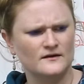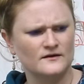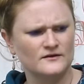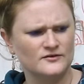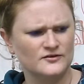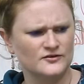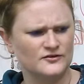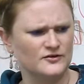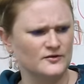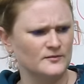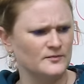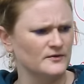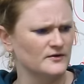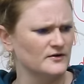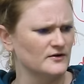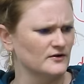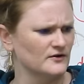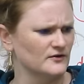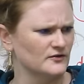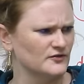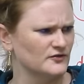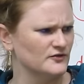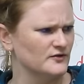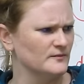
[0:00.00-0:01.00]
stupid
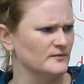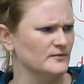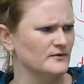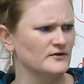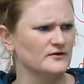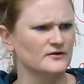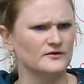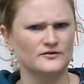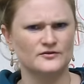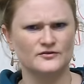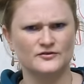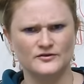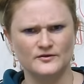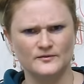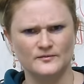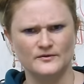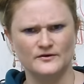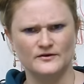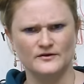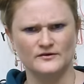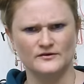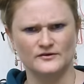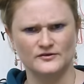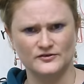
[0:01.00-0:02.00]
girl, stupid girl,
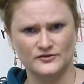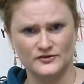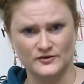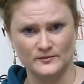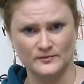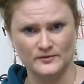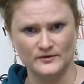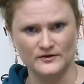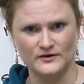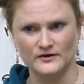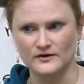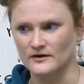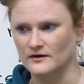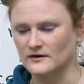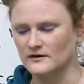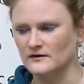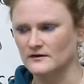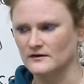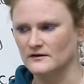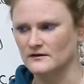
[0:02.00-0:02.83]
stupid girl, stupid girl.